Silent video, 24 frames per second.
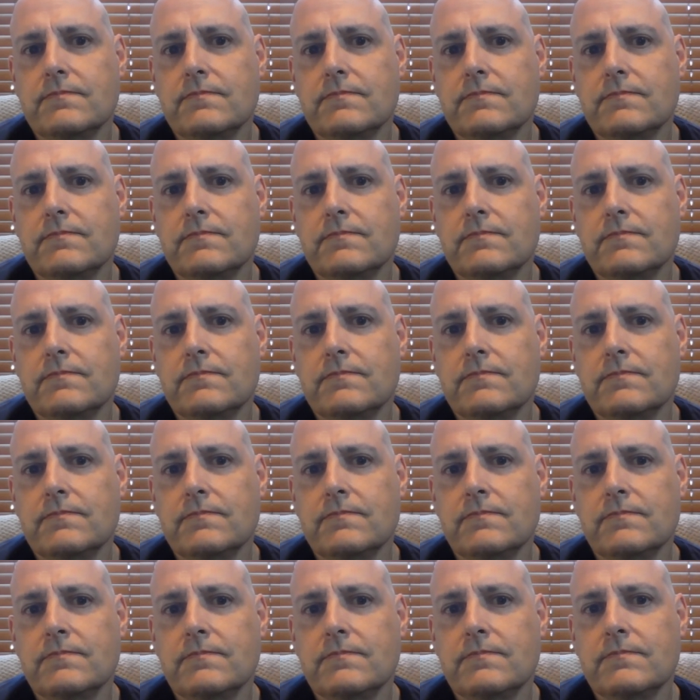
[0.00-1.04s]

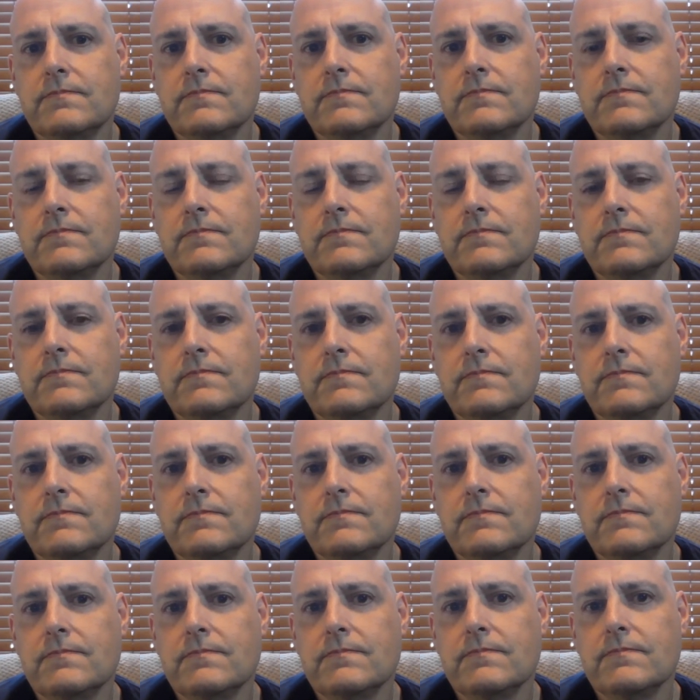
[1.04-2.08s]

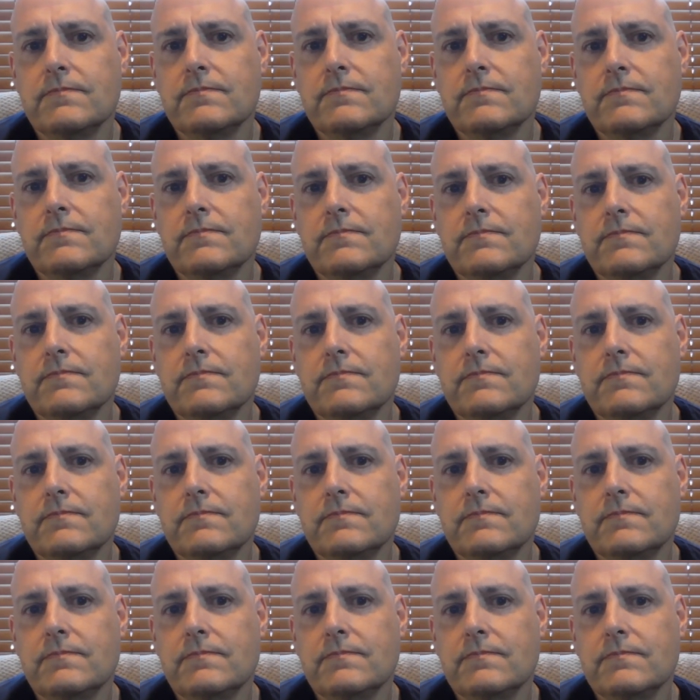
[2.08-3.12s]

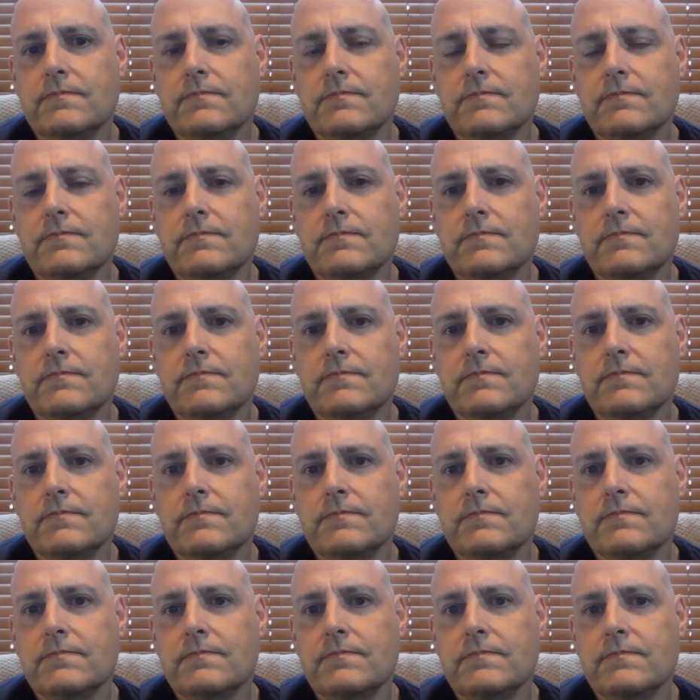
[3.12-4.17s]

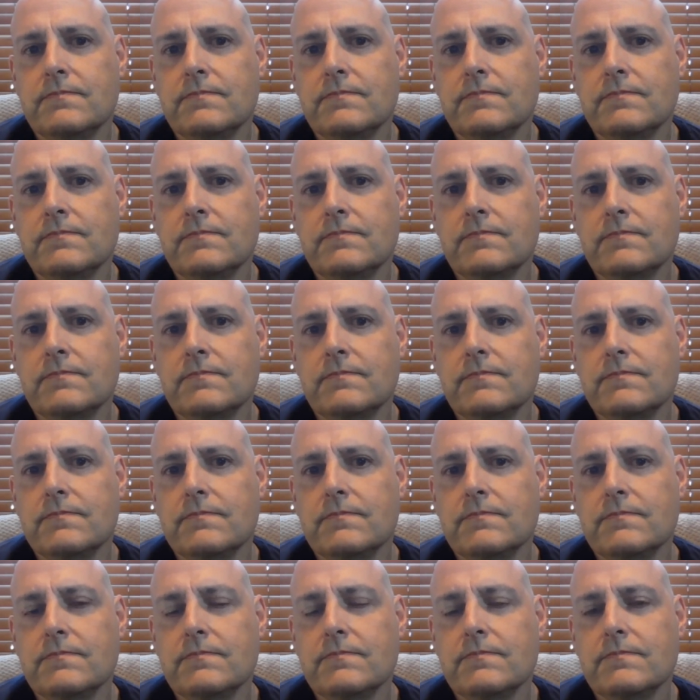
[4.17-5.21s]

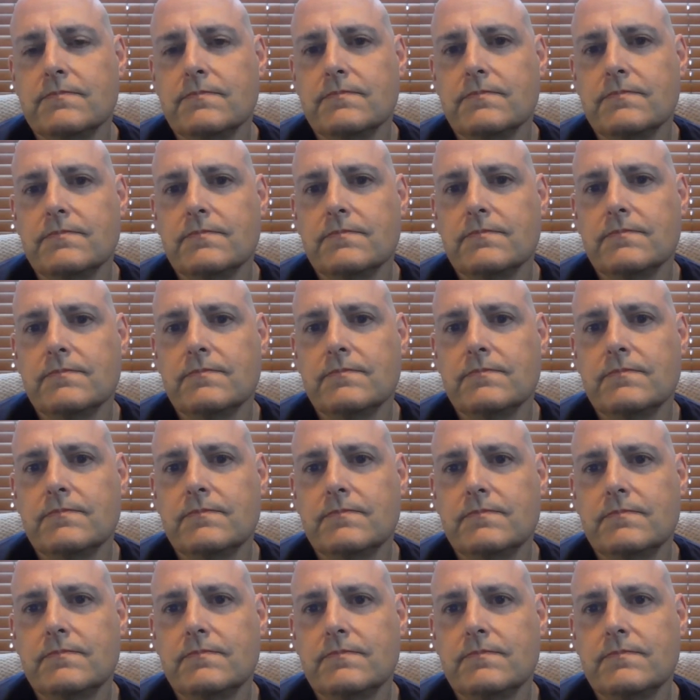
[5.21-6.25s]

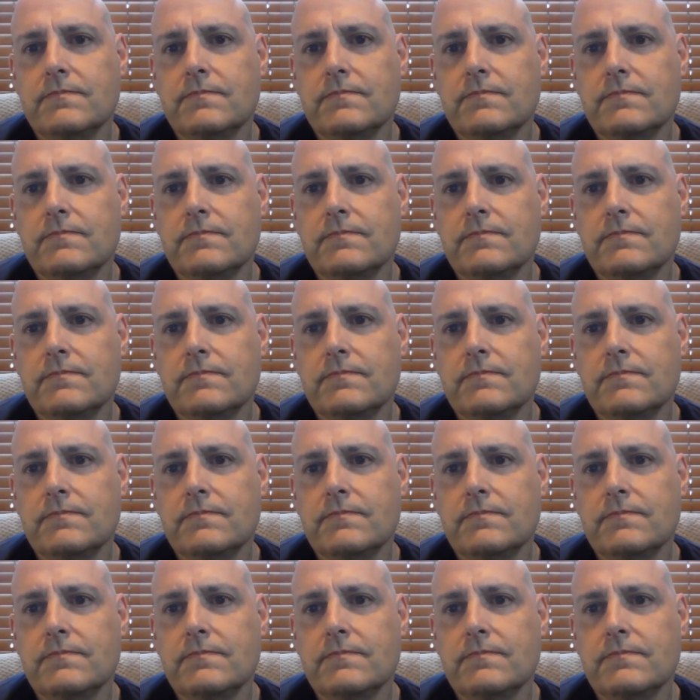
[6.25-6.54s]
The person shown says nothing.